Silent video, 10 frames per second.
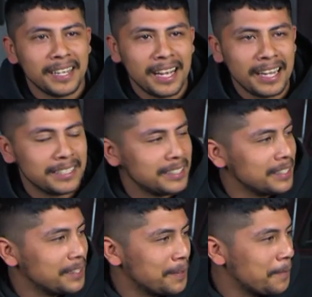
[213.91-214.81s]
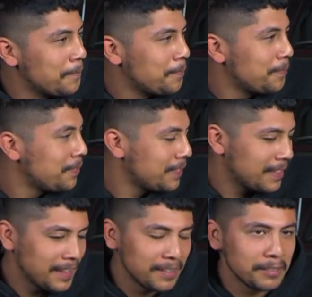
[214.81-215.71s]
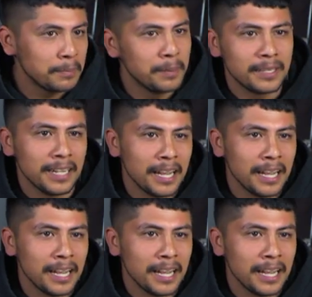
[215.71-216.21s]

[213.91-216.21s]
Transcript: Had to just put the